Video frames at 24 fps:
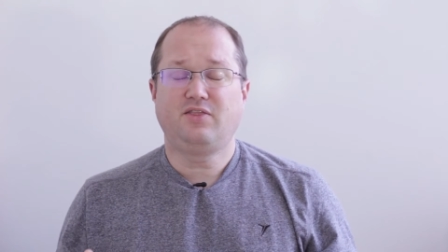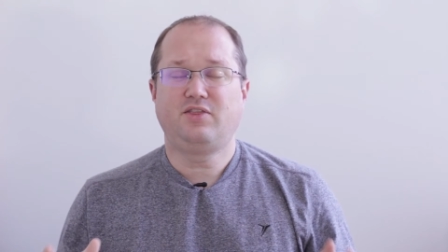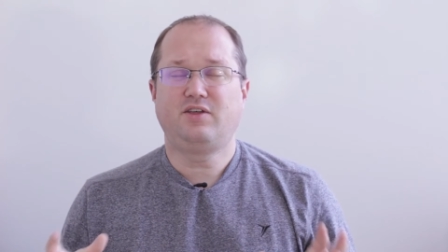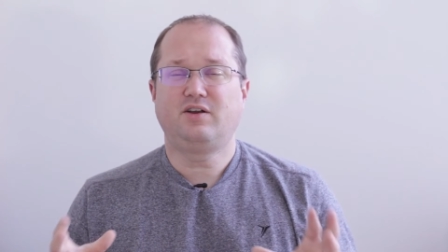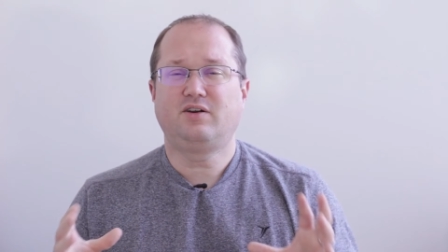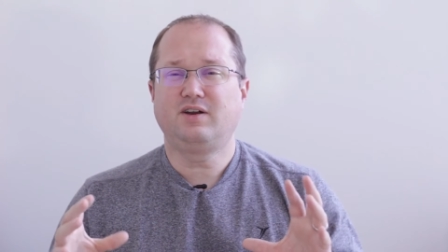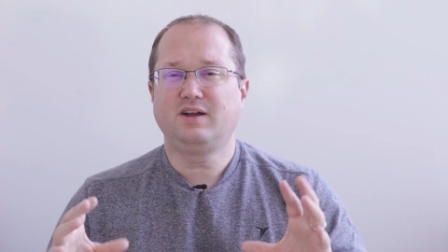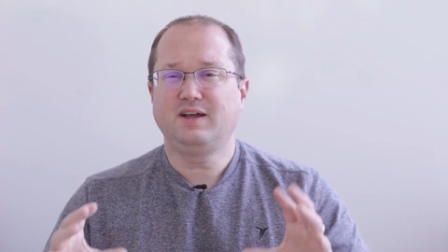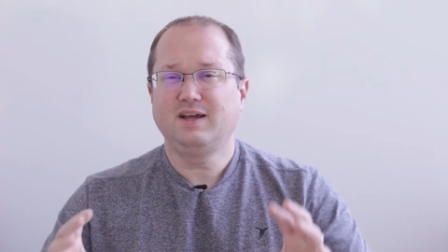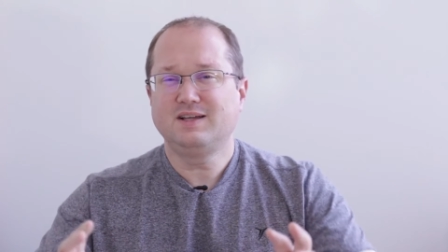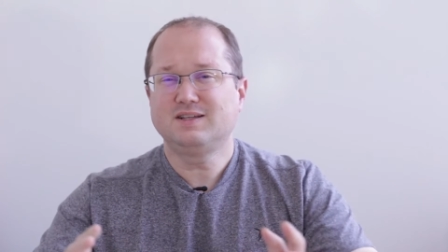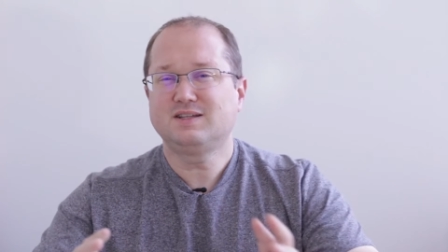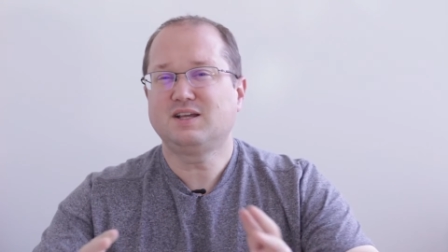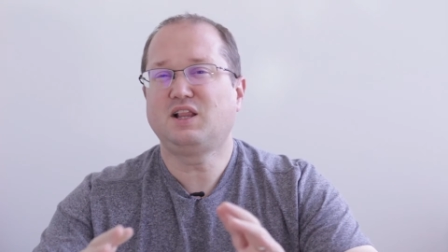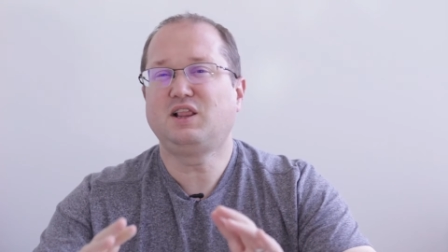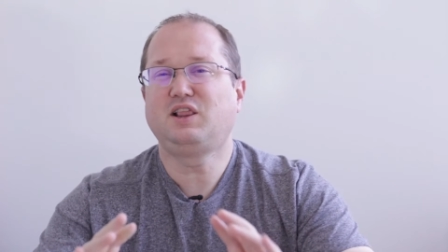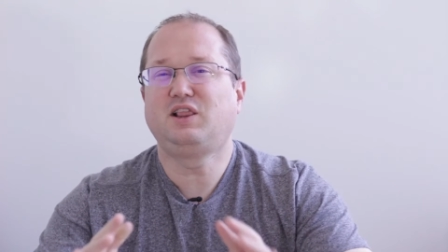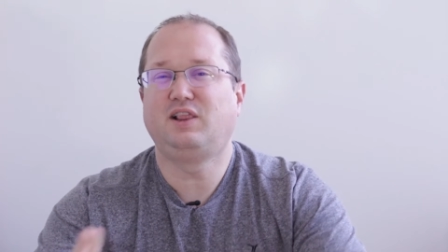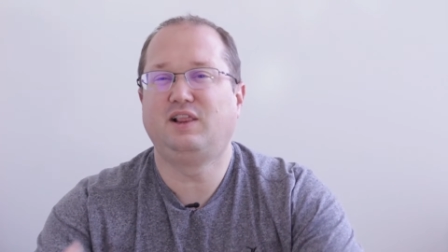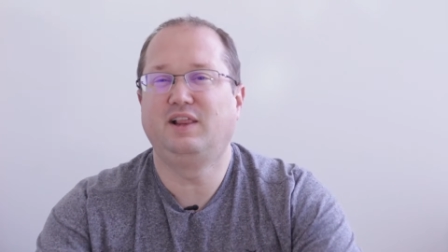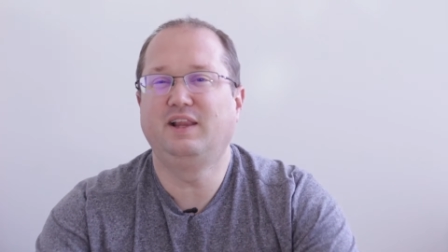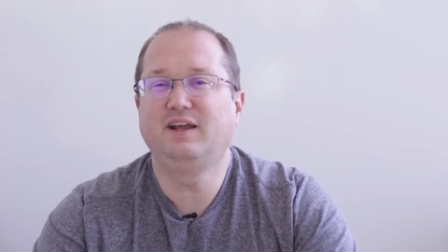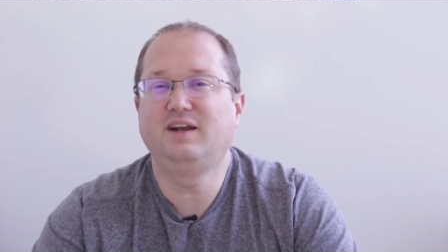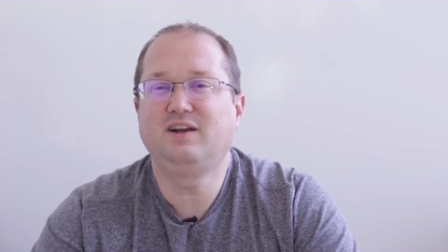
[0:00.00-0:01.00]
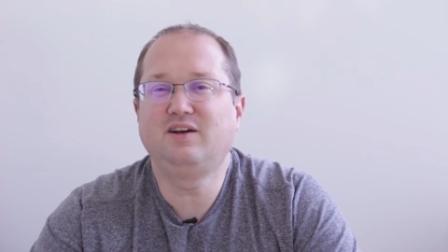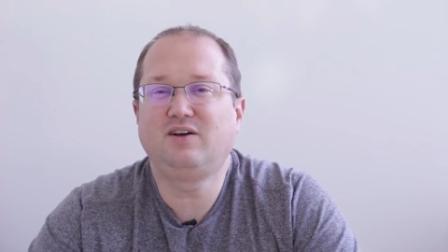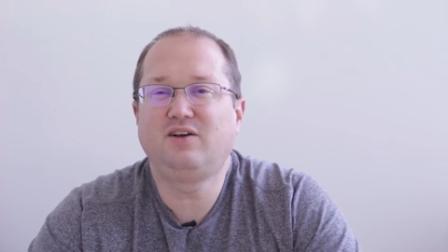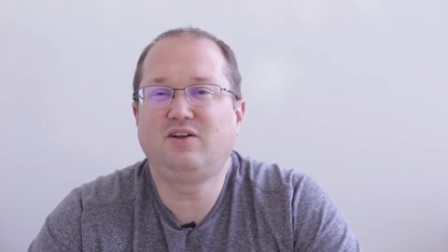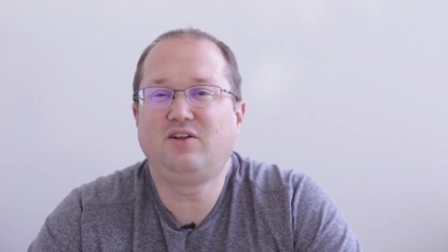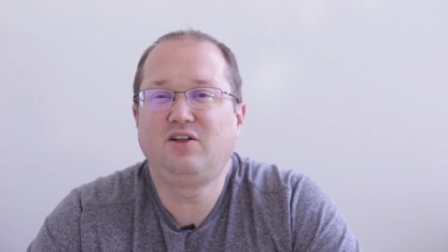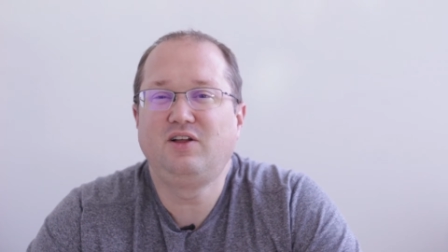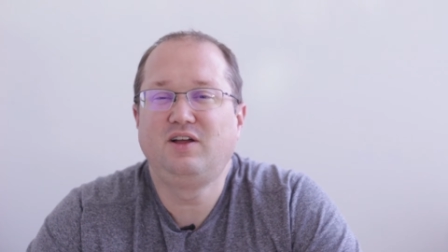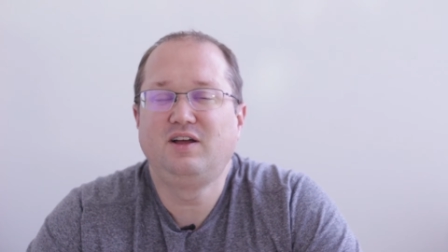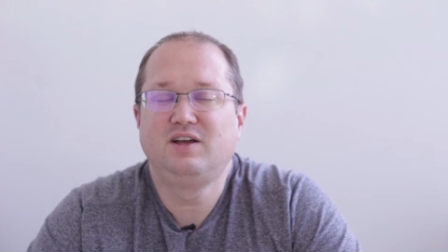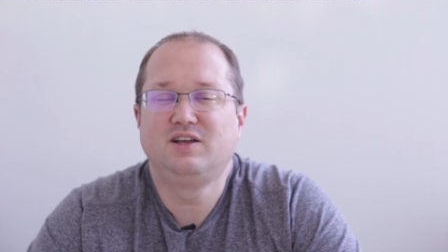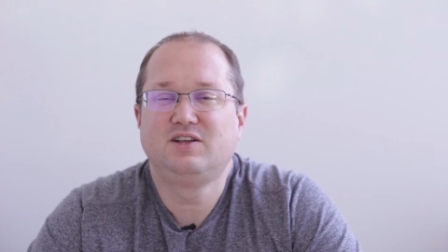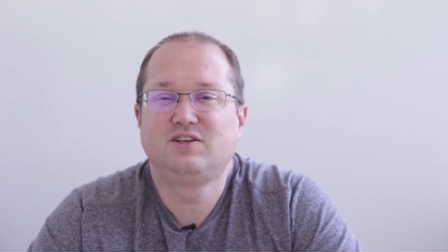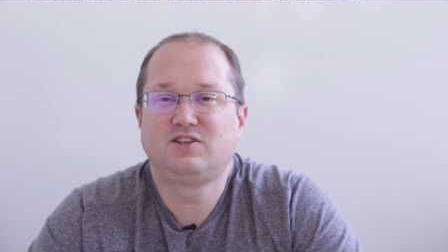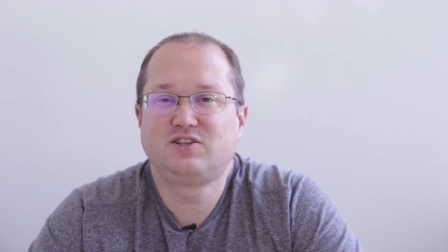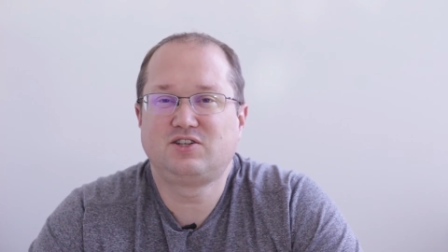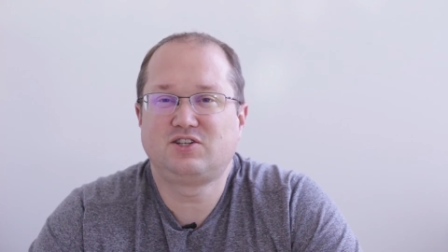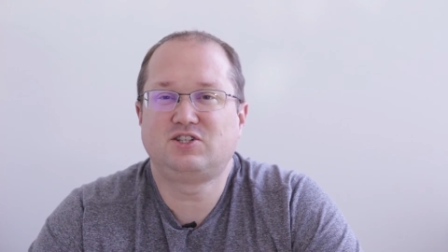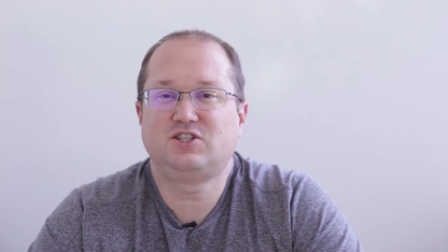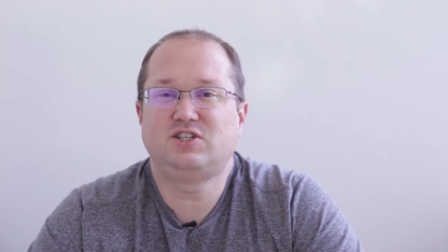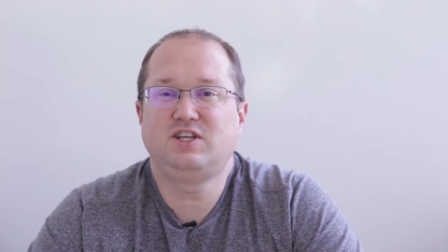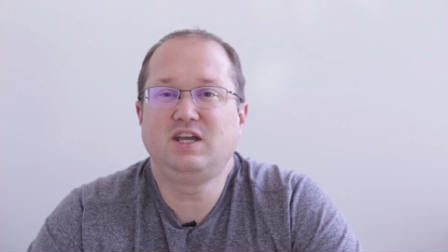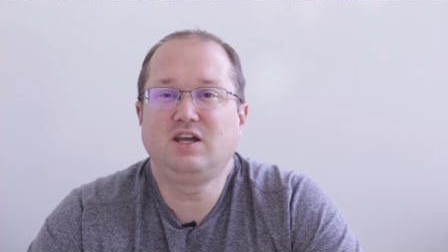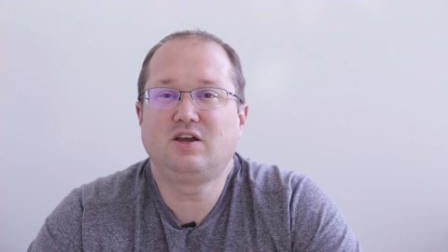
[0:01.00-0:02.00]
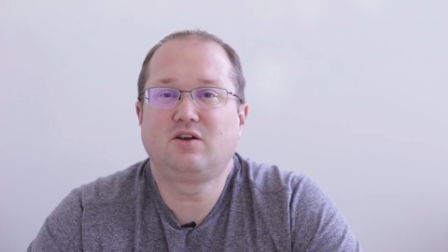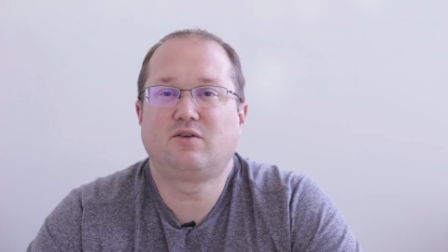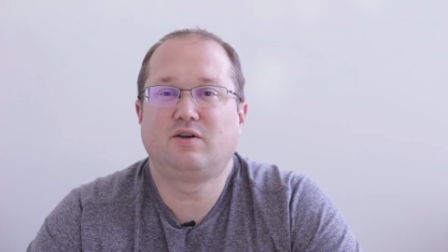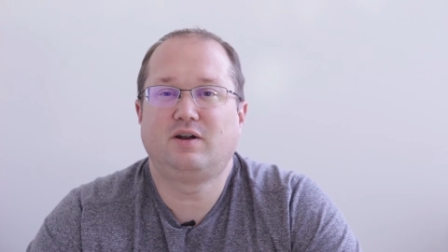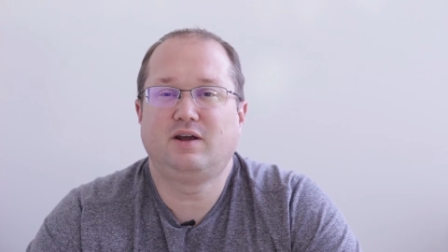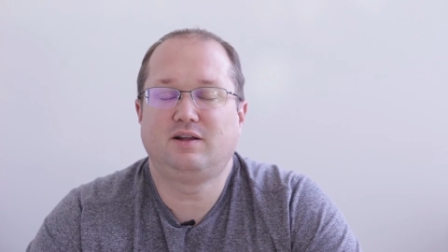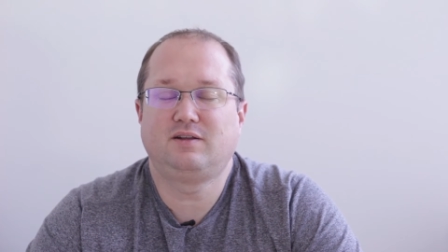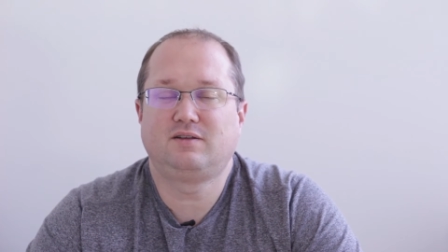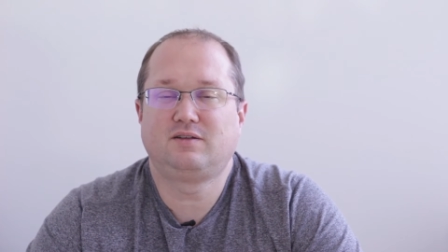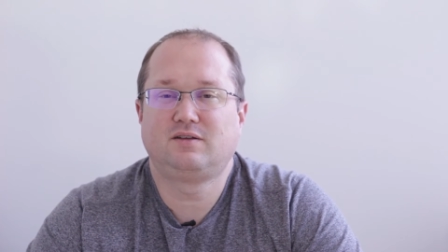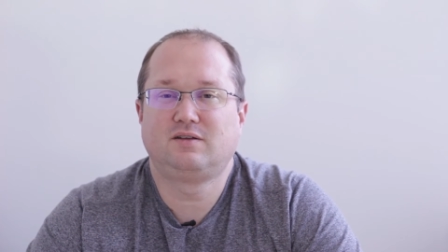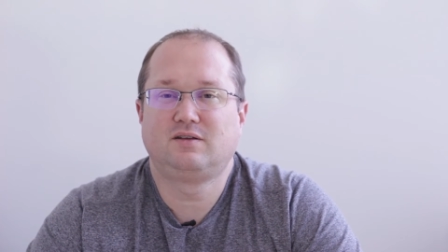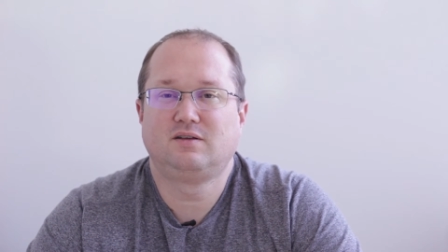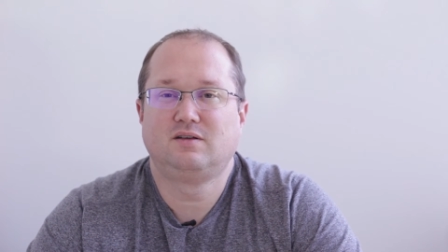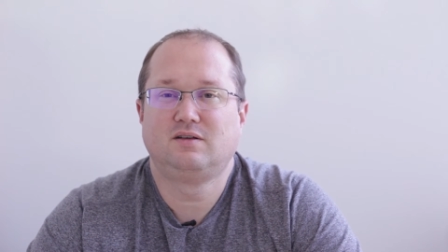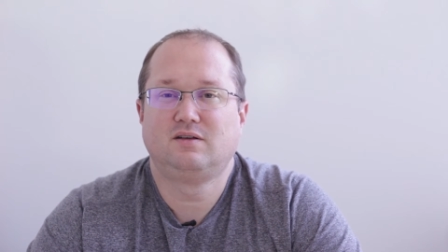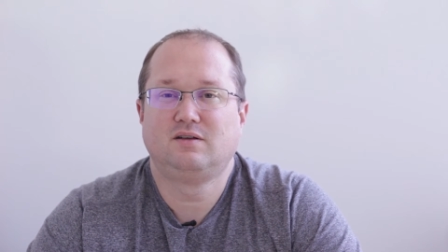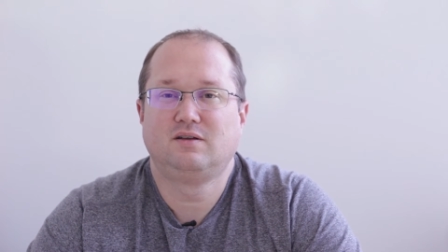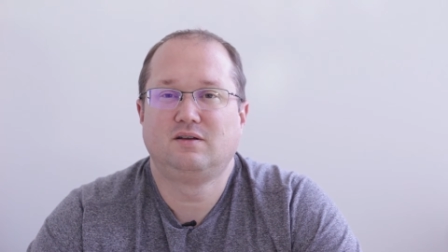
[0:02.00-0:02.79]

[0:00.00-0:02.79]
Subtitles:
there is a little secret